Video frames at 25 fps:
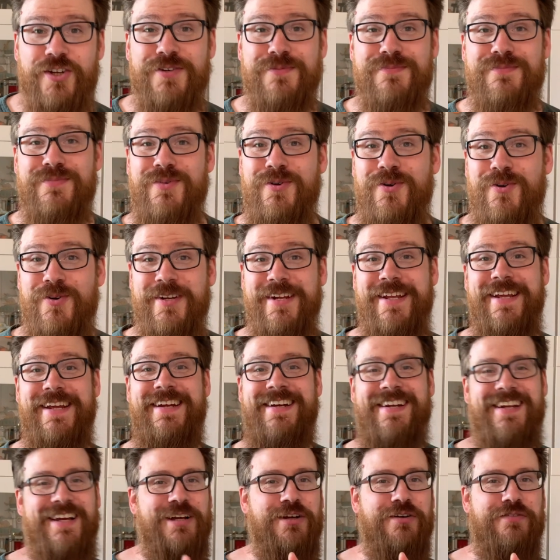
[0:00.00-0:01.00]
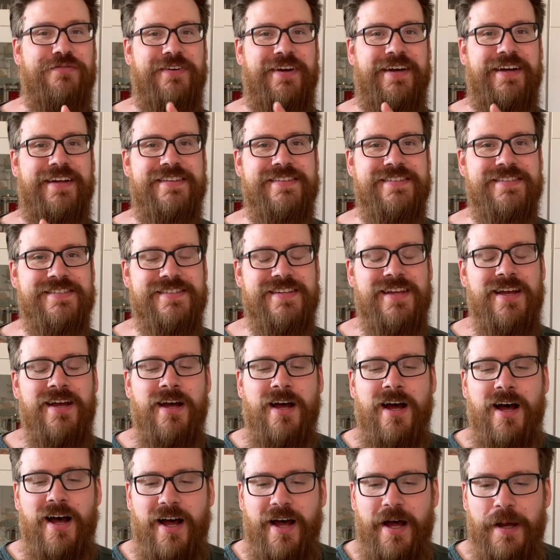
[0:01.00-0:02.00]
morning, LEGO fans.
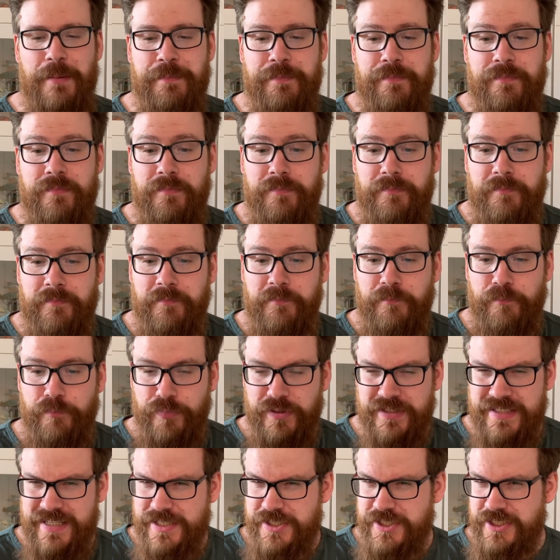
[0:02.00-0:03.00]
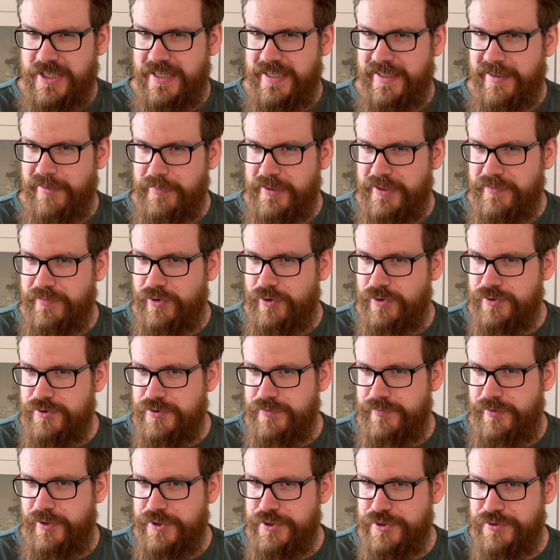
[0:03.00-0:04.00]
Potentially a little bit of a
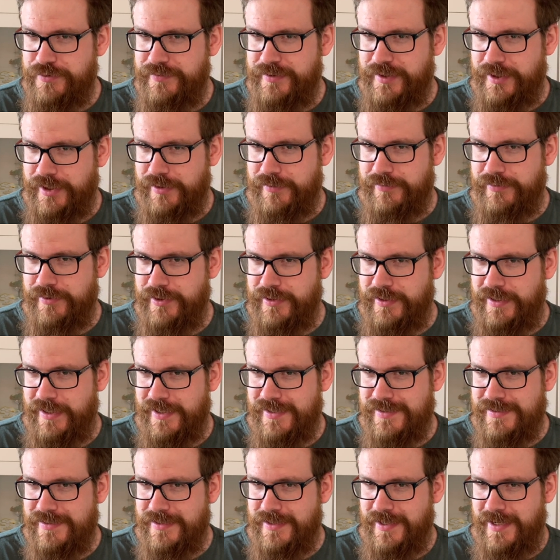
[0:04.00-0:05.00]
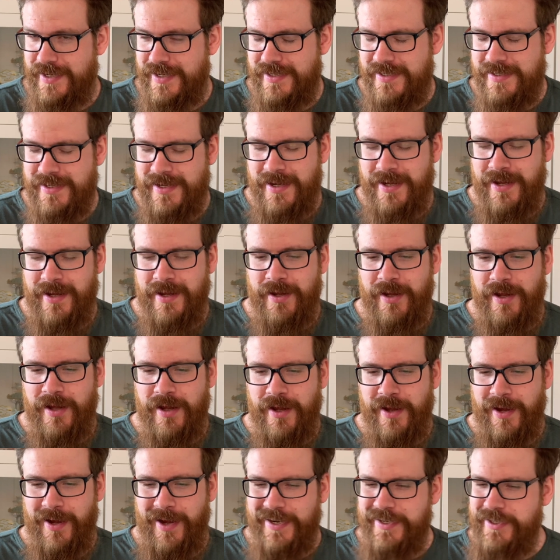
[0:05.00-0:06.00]
controversial video for you guys today.
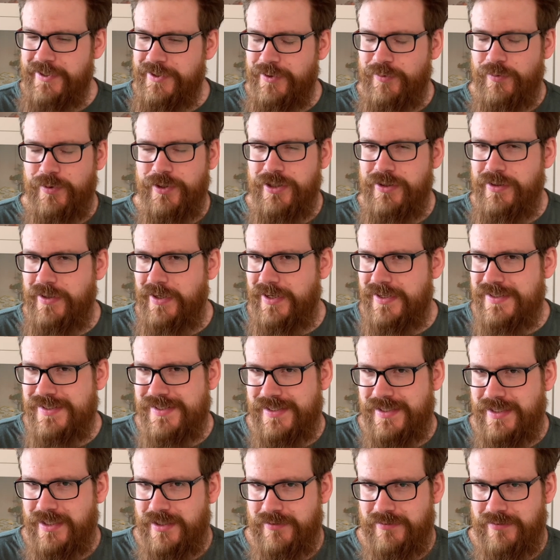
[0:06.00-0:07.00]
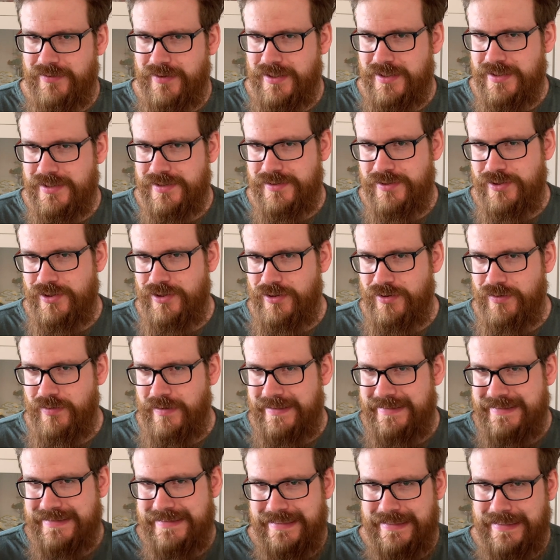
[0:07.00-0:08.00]
I don't know what you guys think of this new
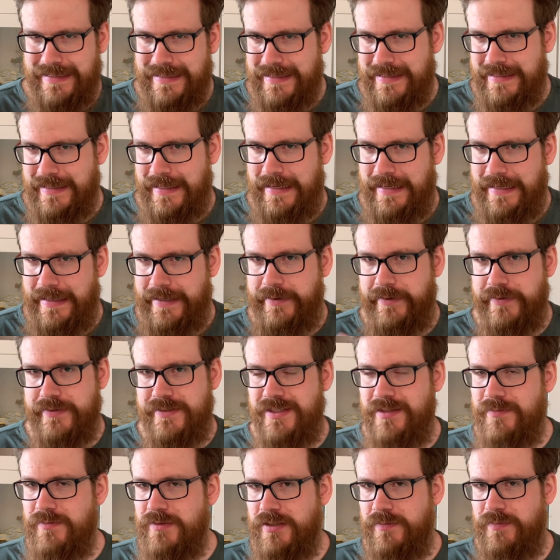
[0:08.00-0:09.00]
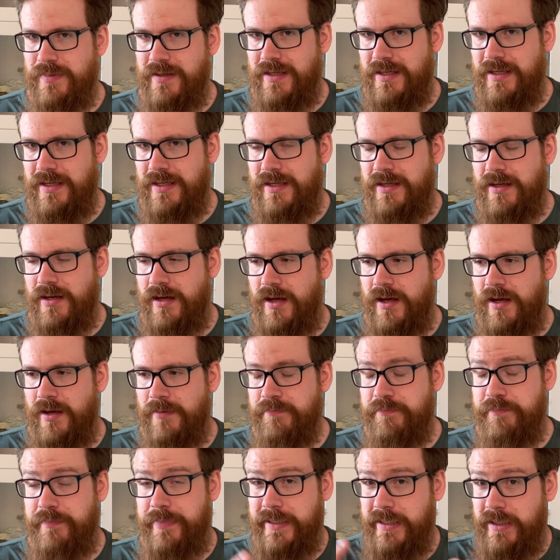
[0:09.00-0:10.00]
idea that LEGO seem to be
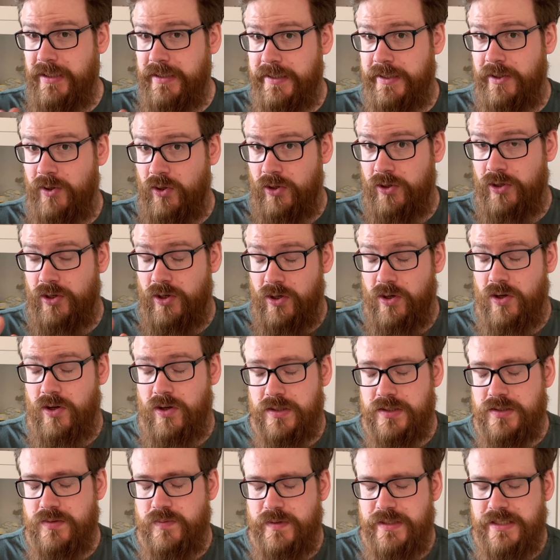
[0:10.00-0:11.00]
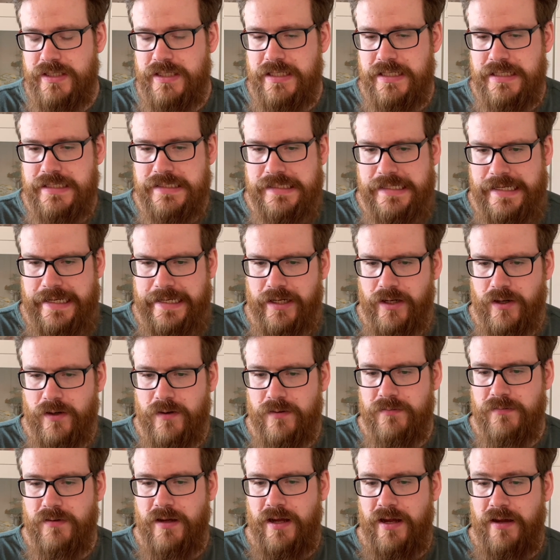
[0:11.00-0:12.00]
building on a lot with these
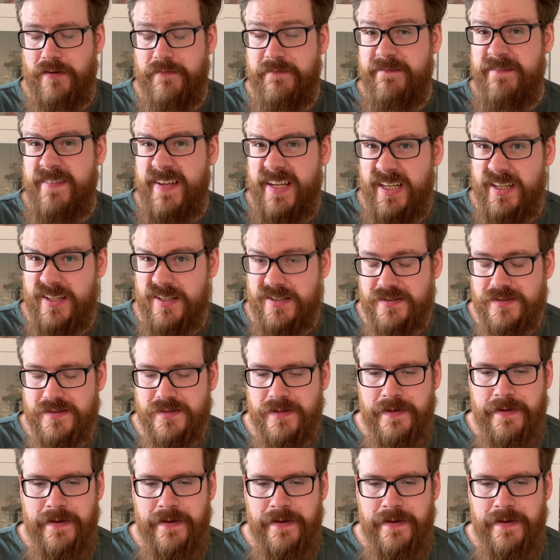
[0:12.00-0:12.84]
LEGO figures.